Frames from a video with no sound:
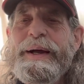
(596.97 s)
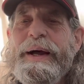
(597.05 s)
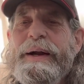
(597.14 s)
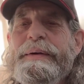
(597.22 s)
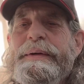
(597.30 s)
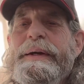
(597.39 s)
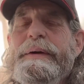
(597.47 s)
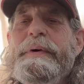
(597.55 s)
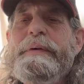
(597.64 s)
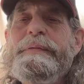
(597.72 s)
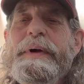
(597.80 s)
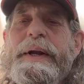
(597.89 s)
I don't care if
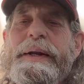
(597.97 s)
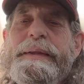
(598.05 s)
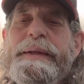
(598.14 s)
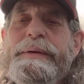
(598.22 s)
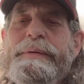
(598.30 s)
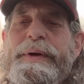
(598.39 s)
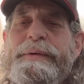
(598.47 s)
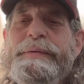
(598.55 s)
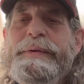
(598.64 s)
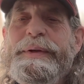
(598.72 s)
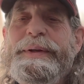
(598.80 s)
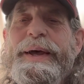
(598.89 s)
I find anything the rest
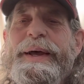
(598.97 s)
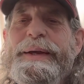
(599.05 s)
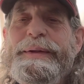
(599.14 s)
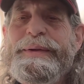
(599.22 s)
of the day.